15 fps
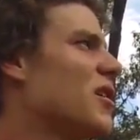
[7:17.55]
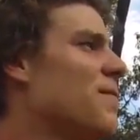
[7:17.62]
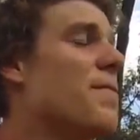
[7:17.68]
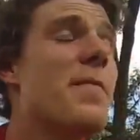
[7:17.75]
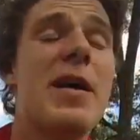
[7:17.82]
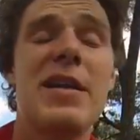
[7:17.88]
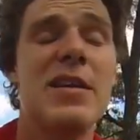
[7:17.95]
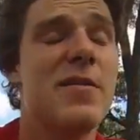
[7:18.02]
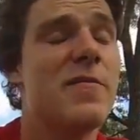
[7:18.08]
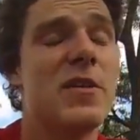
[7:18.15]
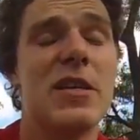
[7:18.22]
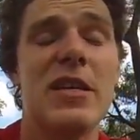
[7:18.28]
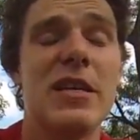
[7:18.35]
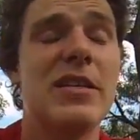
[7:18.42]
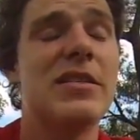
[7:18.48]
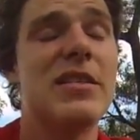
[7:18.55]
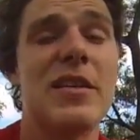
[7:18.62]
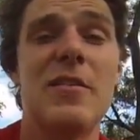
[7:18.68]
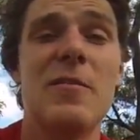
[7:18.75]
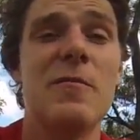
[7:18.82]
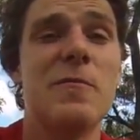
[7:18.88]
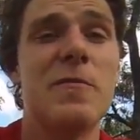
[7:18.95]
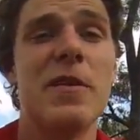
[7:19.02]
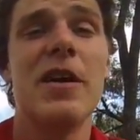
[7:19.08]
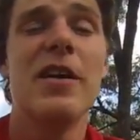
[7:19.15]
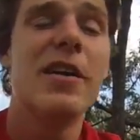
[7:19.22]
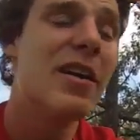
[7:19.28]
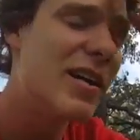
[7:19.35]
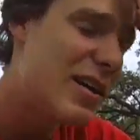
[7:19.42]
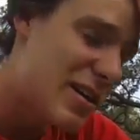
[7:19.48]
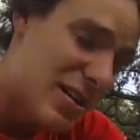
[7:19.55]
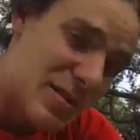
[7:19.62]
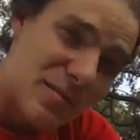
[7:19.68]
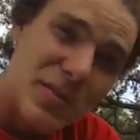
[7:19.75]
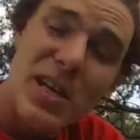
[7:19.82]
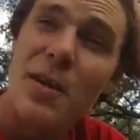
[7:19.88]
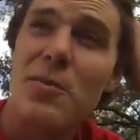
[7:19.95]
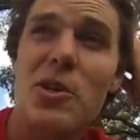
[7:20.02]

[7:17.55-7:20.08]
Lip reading: And many of the kids have come